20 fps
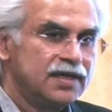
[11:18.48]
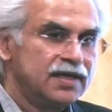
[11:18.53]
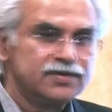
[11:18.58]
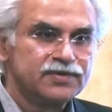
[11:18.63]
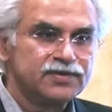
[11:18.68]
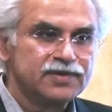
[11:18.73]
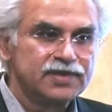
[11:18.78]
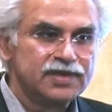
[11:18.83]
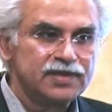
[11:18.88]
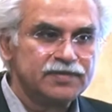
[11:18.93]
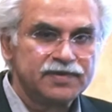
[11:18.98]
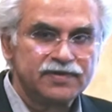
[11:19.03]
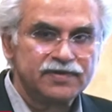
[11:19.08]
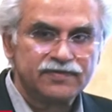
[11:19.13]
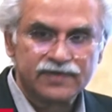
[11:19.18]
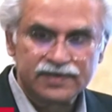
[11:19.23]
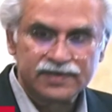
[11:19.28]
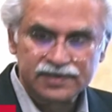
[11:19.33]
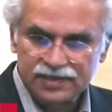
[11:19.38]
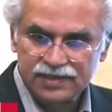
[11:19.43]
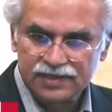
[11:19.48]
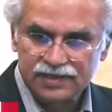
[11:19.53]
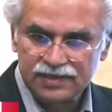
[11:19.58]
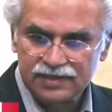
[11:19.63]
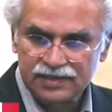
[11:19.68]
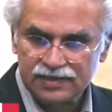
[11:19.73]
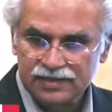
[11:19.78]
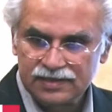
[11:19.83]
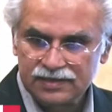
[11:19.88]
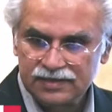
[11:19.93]
and you keep
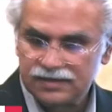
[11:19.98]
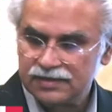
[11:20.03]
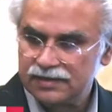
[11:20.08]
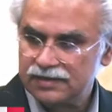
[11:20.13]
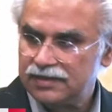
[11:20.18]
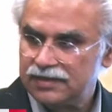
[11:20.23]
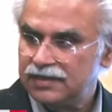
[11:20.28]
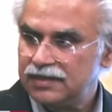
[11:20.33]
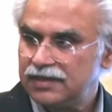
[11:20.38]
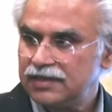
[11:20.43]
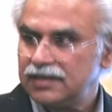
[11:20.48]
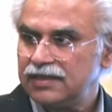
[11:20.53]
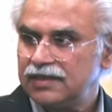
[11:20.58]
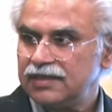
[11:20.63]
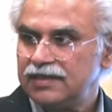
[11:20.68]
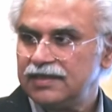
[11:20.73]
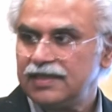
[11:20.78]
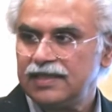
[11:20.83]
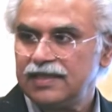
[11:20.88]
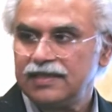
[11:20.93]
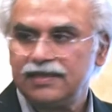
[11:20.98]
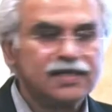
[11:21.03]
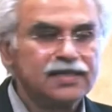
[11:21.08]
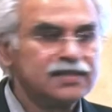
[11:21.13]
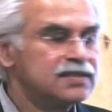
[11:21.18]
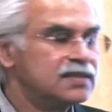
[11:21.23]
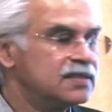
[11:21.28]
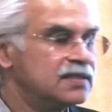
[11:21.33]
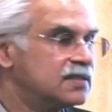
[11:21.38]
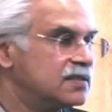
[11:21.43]
investing in it, then
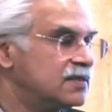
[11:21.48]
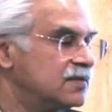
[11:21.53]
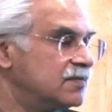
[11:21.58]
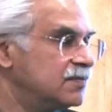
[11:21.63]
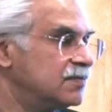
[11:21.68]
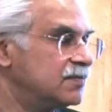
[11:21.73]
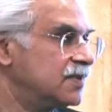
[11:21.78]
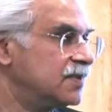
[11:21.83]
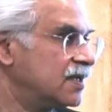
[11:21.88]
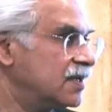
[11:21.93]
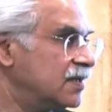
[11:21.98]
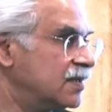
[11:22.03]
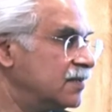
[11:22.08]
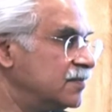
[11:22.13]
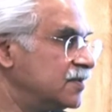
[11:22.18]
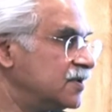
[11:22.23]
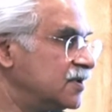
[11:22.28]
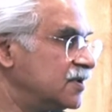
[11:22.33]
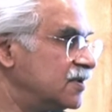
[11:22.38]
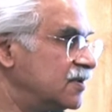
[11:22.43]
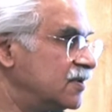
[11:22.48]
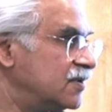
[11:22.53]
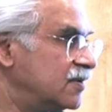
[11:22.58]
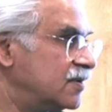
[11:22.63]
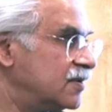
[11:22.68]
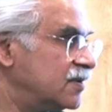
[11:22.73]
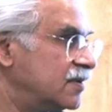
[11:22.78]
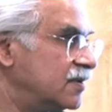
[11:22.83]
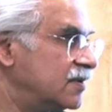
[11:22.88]
that system becomes your